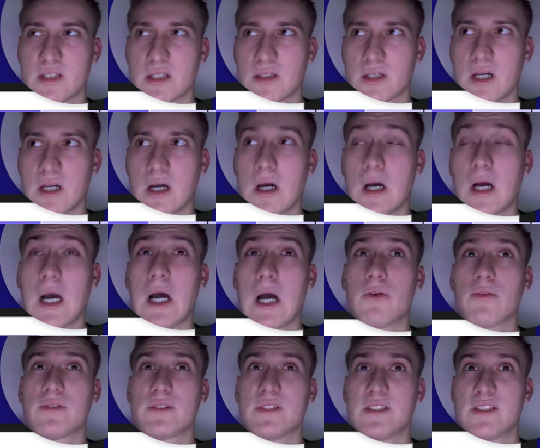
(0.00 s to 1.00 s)
of how
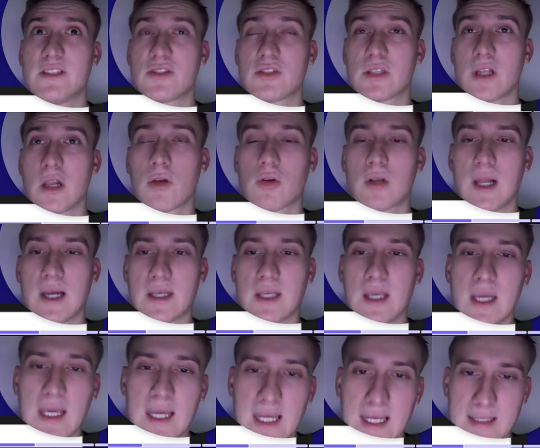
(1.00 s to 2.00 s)
this is going to look like
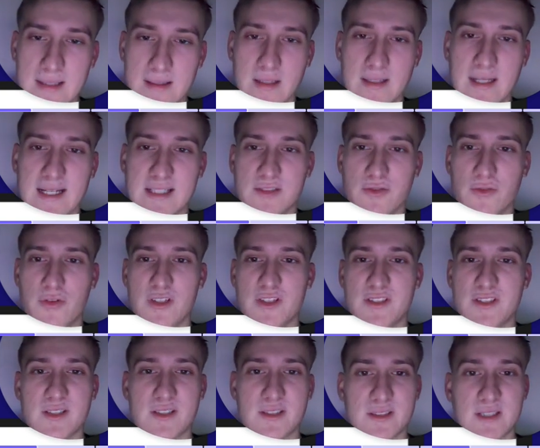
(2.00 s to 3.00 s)
in the next 3,
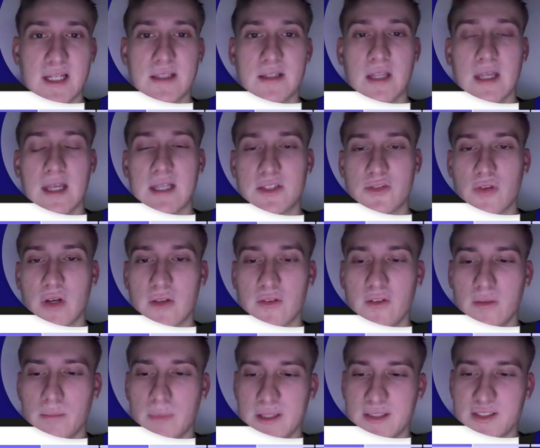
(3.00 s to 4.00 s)
6, 9, 12
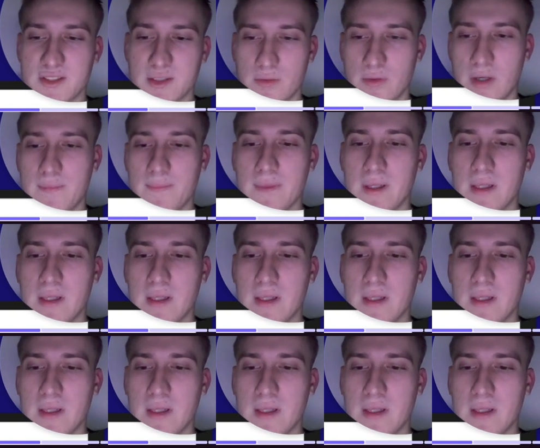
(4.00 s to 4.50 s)
months, right?